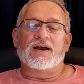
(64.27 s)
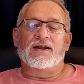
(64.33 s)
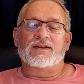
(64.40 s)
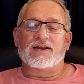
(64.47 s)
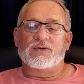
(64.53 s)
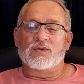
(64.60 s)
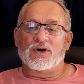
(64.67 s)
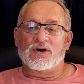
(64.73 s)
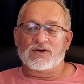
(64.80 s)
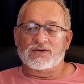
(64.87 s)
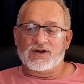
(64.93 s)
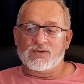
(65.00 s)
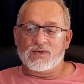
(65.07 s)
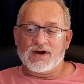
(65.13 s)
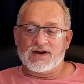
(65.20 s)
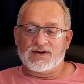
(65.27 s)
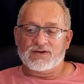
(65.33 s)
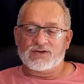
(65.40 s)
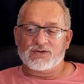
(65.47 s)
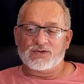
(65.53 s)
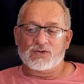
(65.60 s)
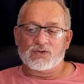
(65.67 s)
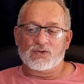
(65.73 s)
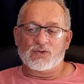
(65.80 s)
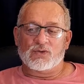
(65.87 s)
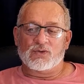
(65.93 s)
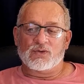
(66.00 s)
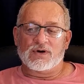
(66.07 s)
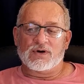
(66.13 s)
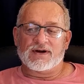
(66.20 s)
they were on their way
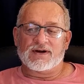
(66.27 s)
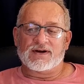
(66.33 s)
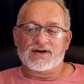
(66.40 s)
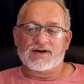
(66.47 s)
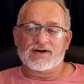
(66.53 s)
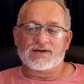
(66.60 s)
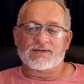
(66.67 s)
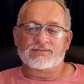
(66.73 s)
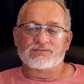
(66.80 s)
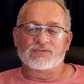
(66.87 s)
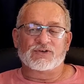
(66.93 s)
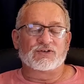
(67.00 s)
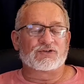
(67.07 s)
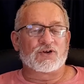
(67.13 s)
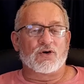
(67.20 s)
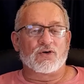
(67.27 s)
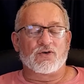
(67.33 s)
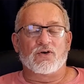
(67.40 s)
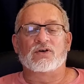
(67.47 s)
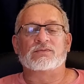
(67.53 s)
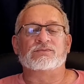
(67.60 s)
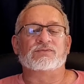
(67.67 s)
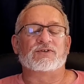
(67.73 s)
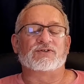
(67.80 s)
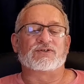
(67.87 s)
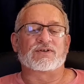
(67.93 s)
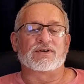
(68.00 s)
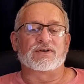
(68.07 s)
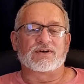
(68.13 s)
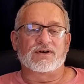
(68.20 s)
to the Stockholm
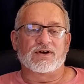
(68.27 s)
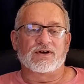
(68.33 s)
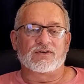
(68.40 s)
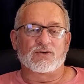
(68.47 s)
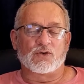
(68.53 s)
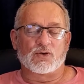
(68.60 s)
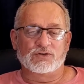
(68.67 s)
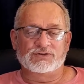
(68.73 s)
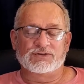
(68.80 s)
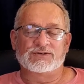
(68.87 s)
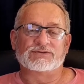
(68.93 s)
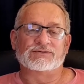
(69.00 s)
District Court,